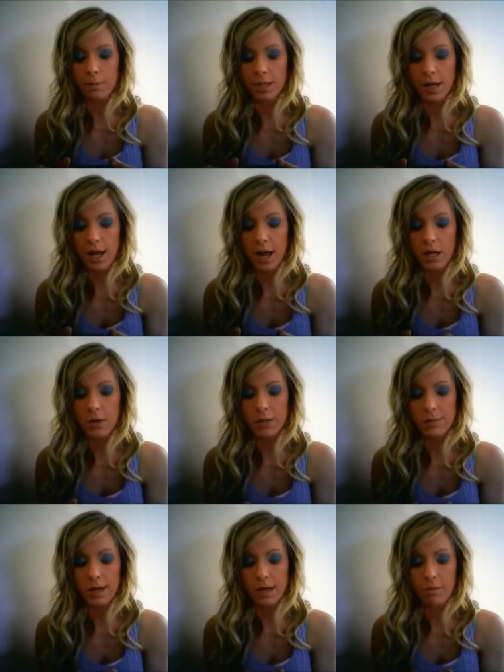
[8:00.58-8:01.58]
Today I
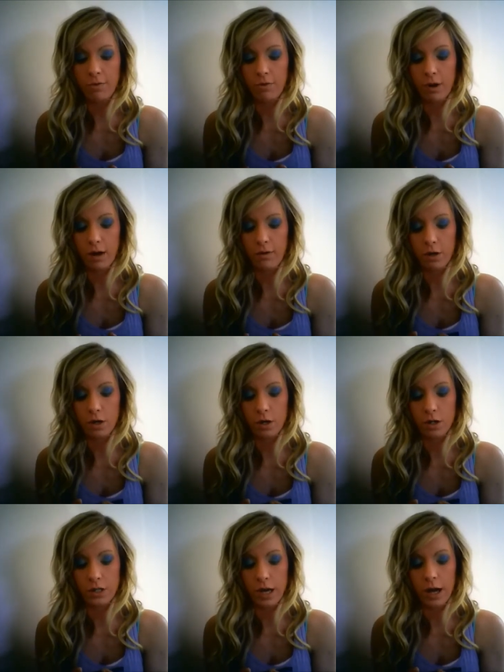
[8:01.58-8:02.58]
use Makeup
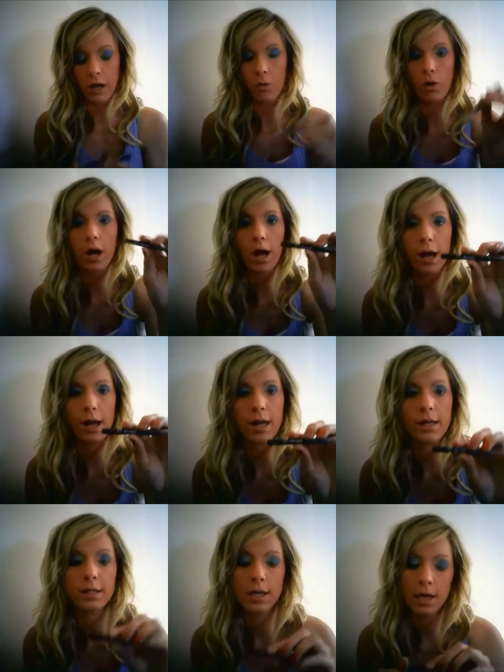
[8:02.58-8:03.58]
Forever's Aqua
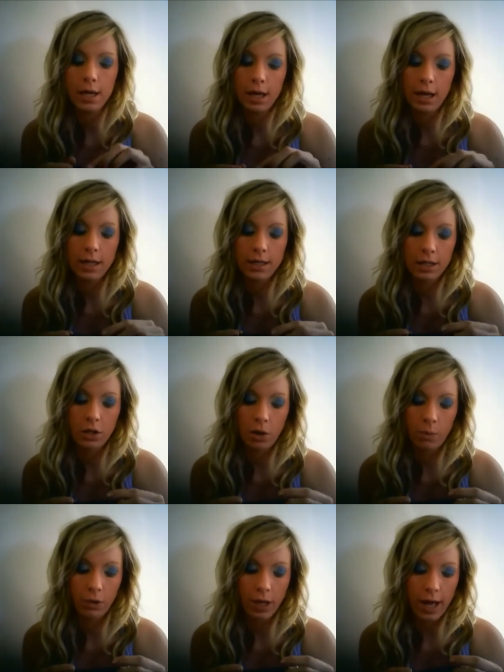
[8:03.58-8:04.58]
Eyes. It's in
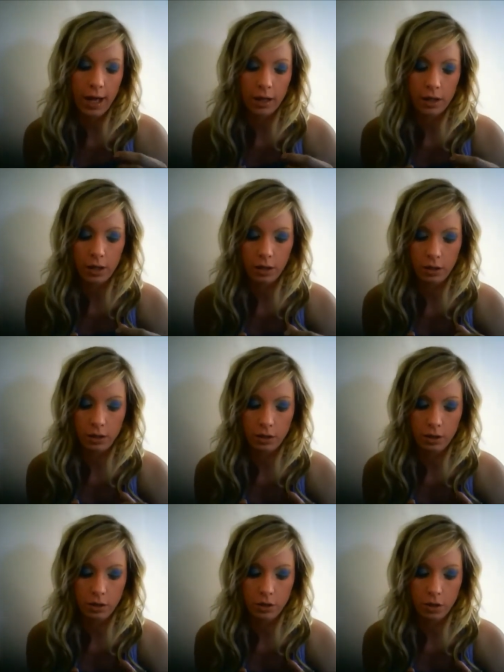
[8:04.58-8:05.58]
their black
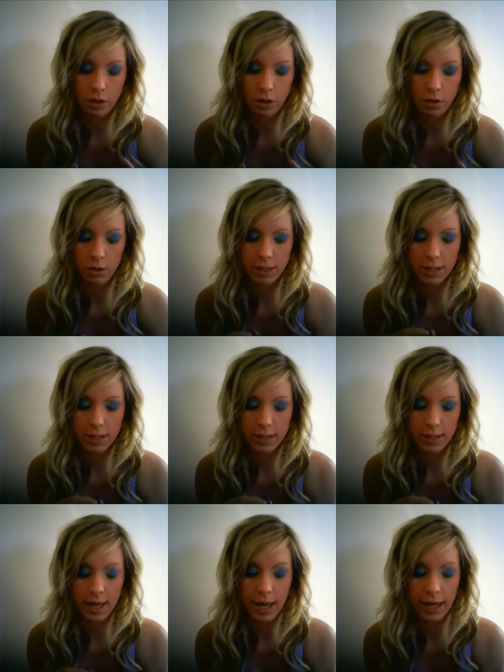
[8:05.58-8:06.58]
color, so it
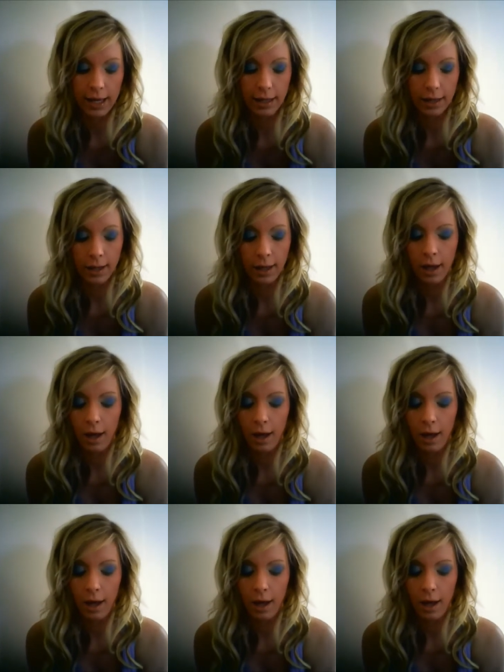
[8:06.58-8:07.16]
says 10.